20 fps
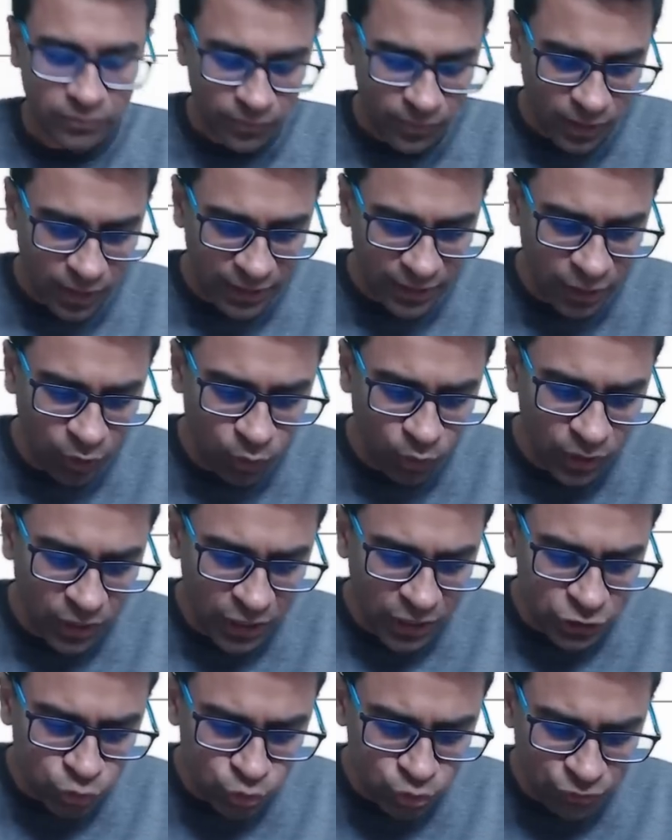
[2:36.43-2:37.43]
Now,
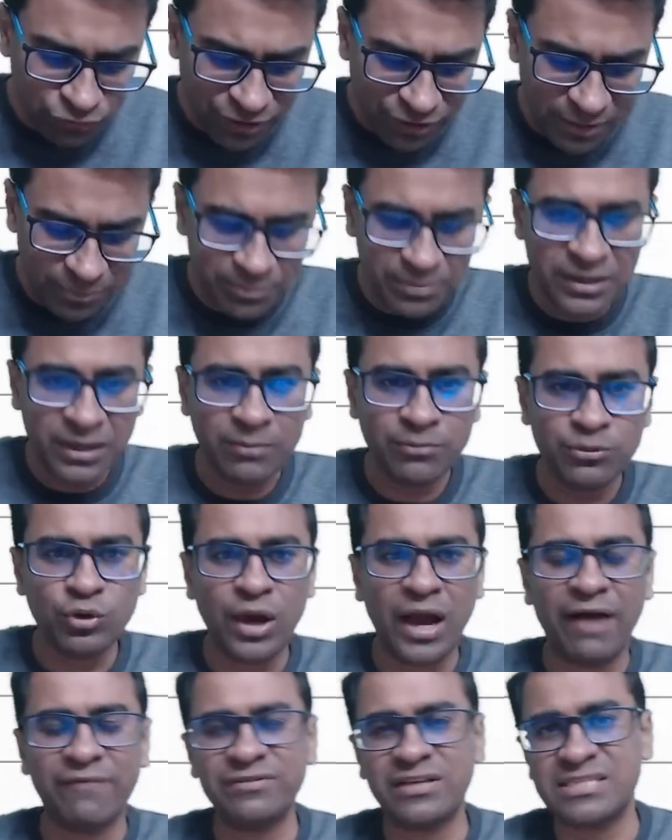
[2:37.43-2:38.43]
2 to 5 p.m., you
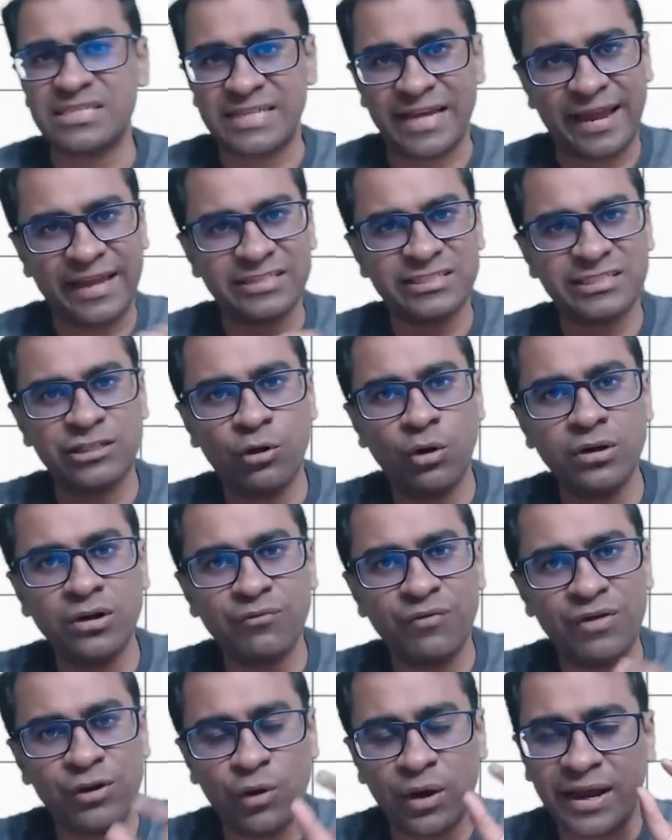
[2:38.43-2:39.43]
have the second slot where
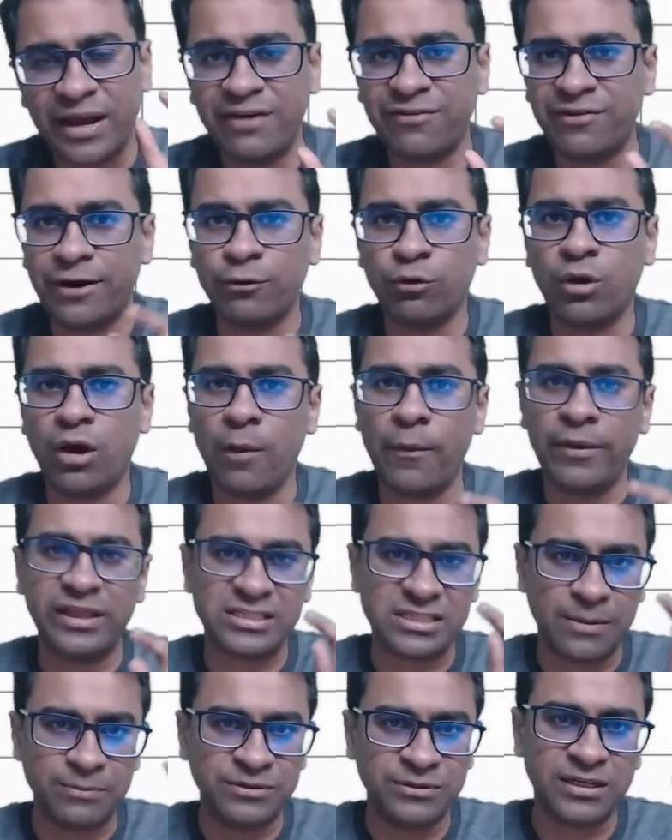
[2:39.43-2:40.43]
you again try to cover the
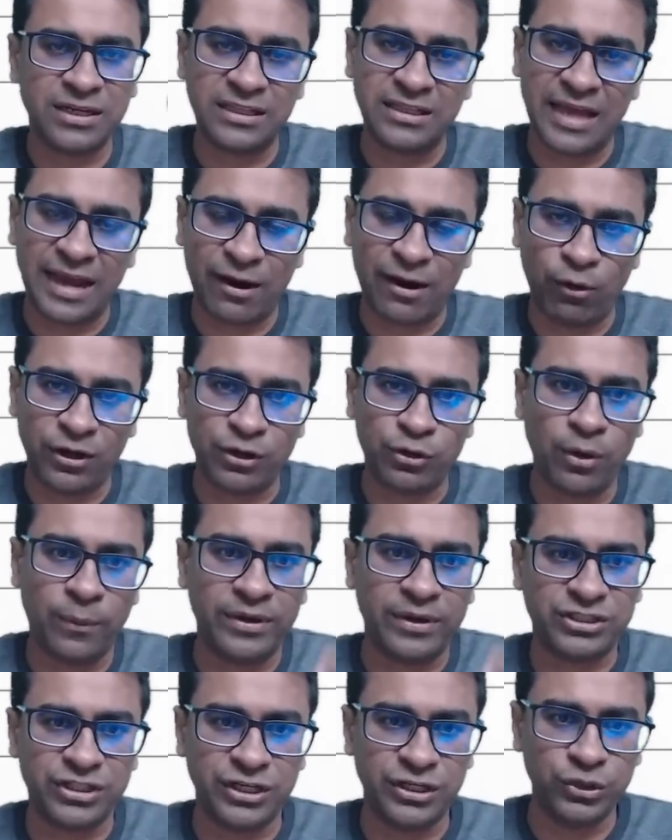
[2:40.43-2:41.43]
subject in according to our
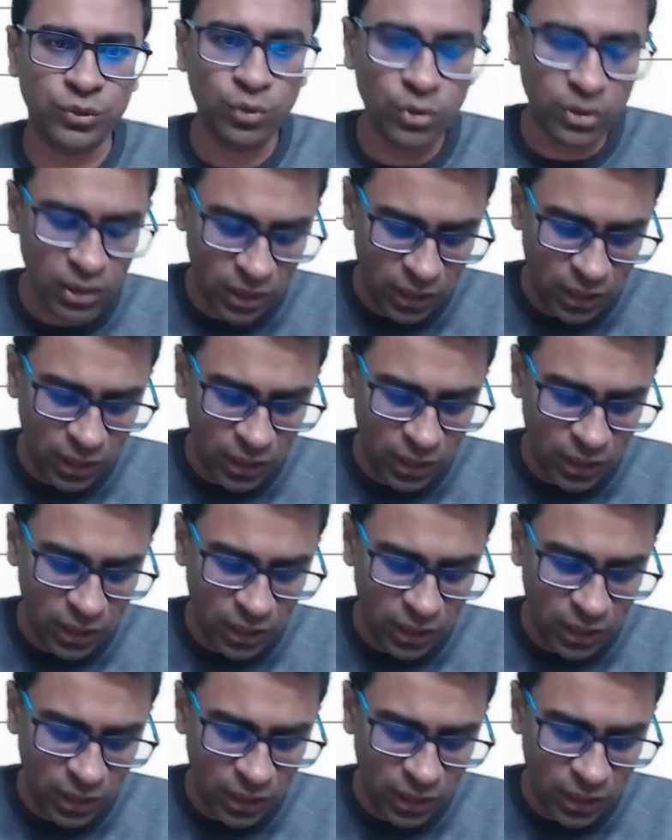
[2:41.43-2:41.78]
schedule.